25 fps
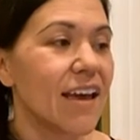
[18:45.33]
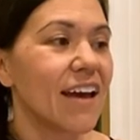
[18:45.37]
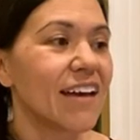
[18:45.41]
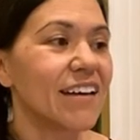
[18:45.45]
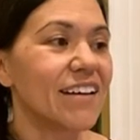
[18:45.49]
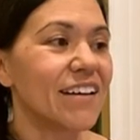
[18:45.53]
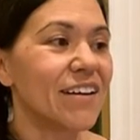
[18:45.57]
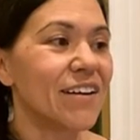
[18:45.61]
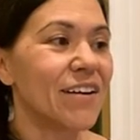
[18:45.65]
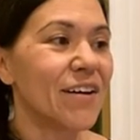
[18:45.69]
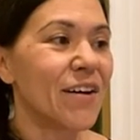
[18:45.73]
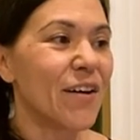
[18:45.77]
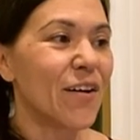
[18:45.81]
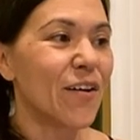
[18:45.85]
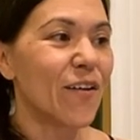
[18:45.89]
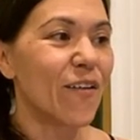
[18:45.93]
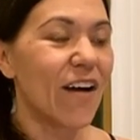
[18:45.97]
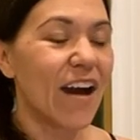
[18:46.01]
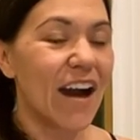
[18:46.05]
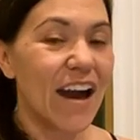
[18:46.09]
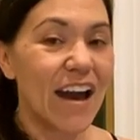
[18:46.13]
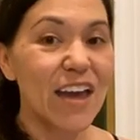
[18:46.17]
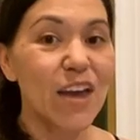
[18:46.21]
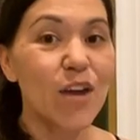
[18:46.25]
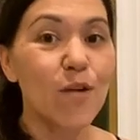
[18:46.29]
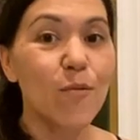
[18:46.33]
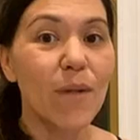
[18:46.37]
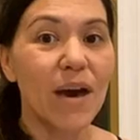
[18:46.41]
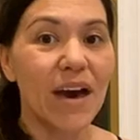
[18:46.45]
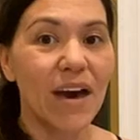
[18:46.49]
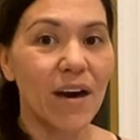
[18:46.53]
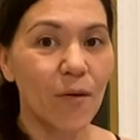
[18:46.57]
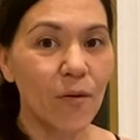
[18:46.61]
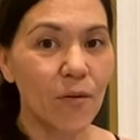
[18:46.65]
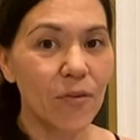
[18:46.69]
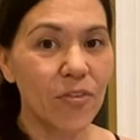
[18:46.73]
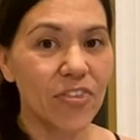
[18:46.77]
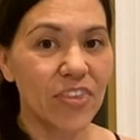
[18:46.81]
You know, I am
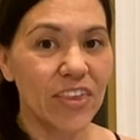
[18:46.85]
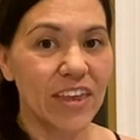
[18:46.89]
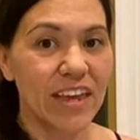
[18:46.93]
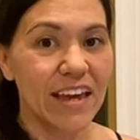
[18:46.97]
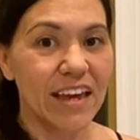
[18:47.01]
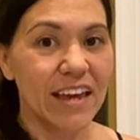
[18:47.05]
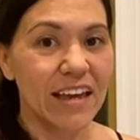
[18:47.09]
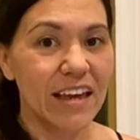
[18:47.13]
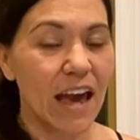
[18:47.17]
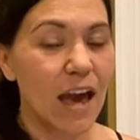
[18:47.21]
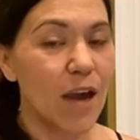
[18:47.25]
healthy.